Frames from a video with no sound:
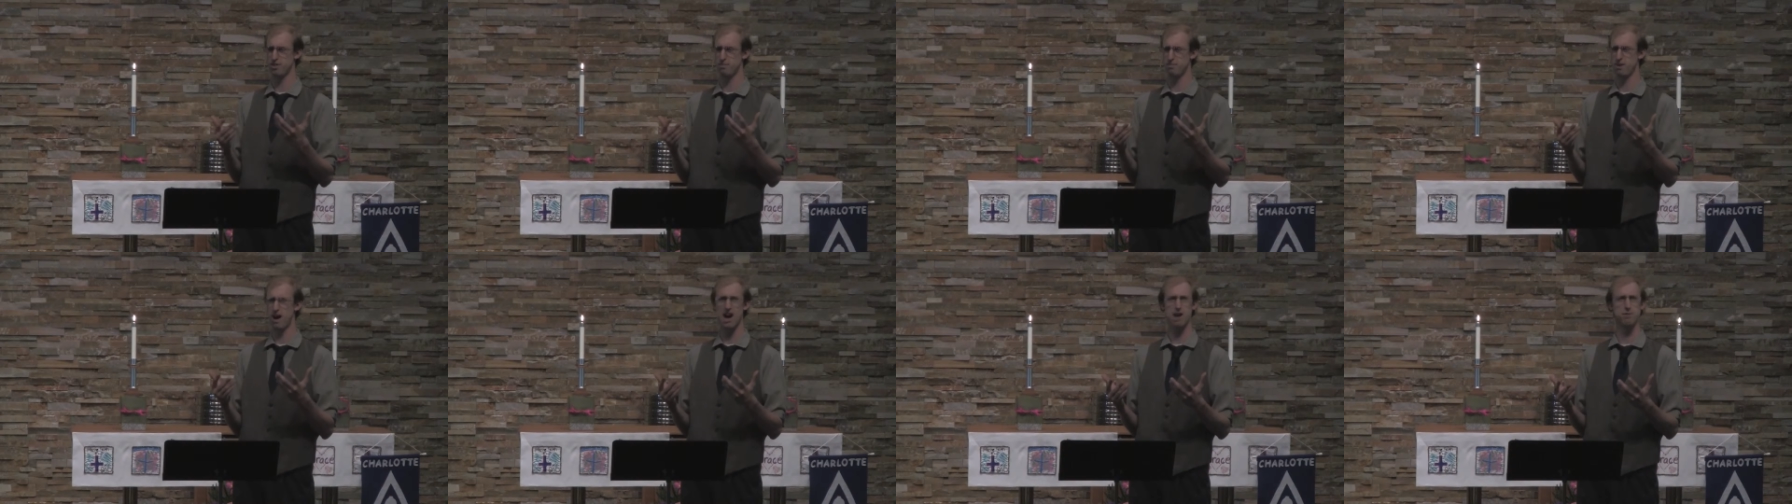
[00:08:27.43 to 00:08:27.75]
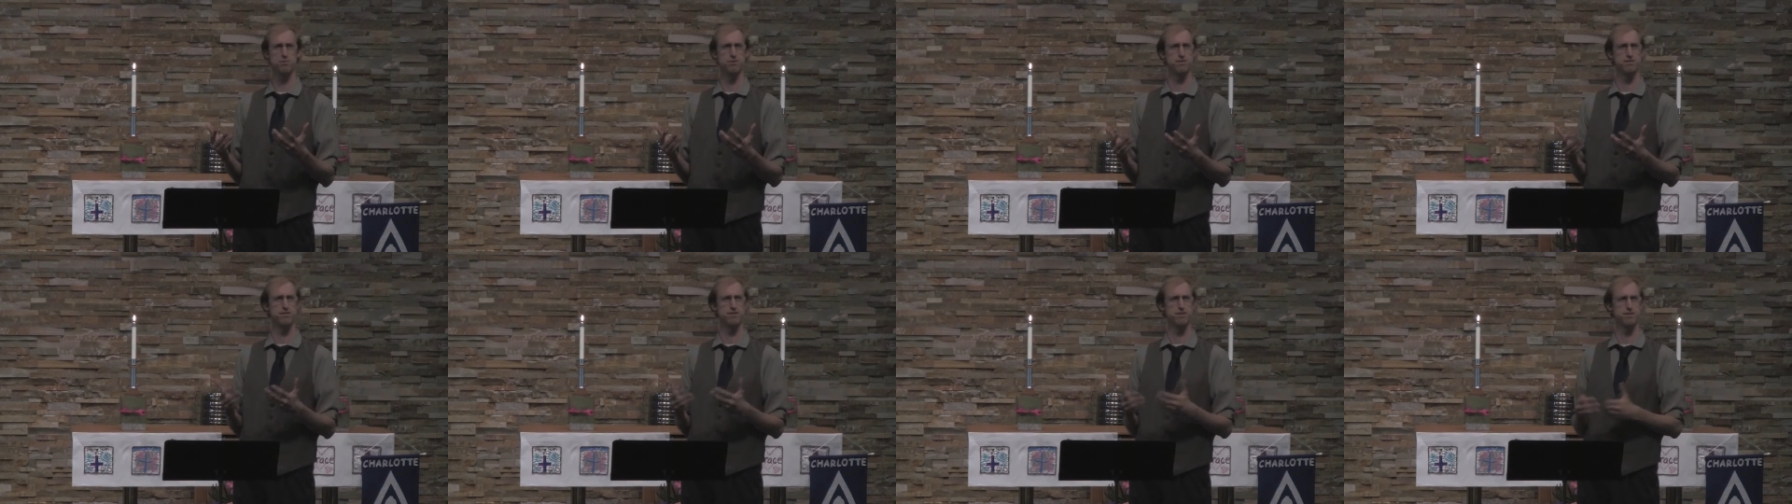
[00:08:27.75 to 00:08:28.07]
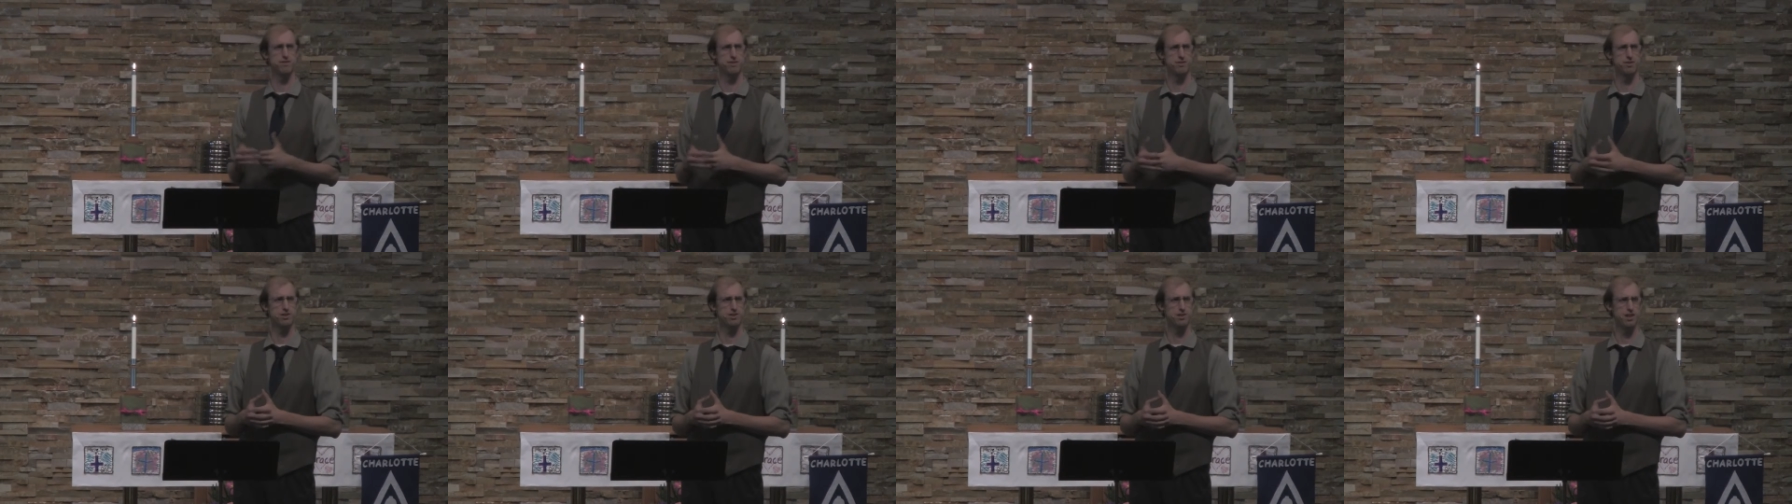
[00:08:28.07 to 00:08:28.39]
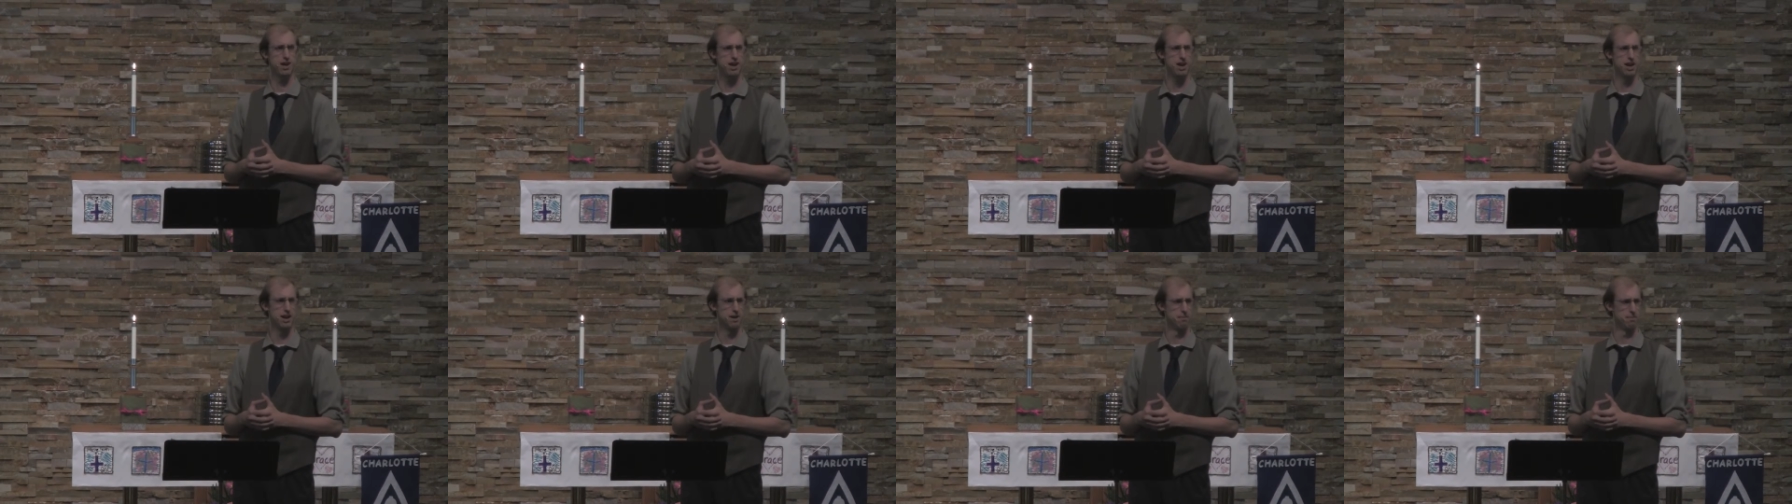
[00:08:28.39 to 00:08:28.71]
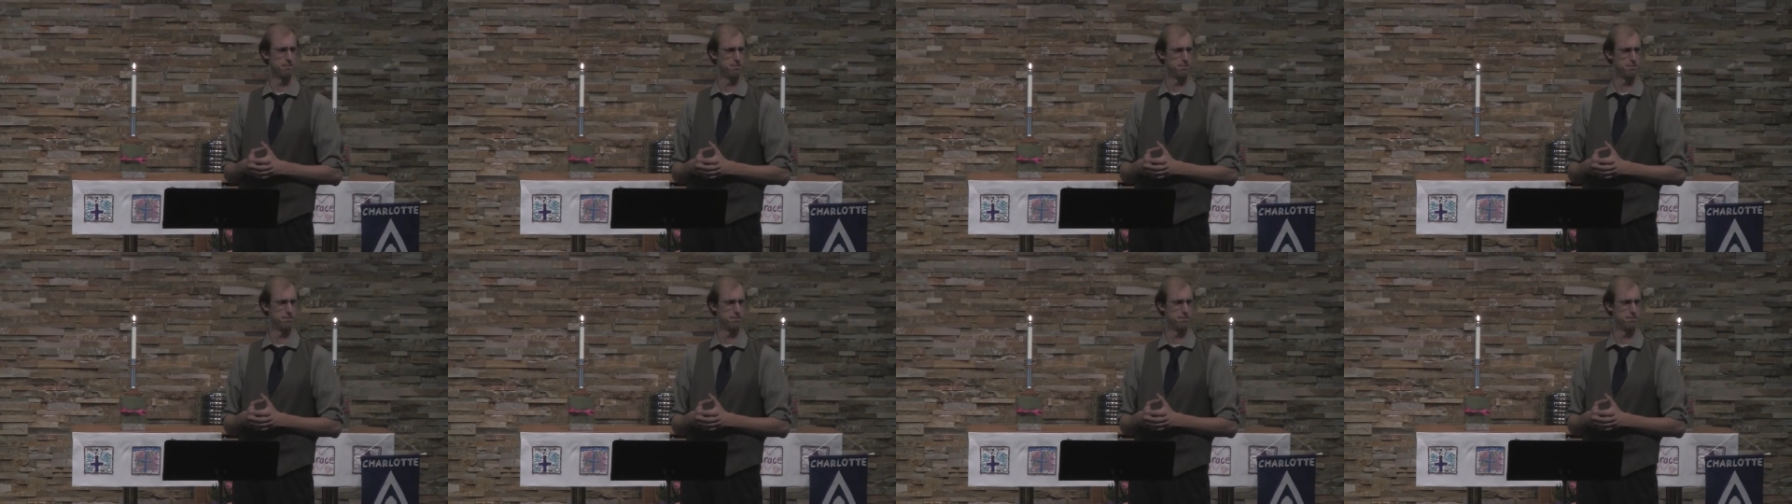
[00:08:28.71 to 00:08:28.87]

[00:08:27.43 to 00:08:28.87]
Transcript: the Bible for the first time.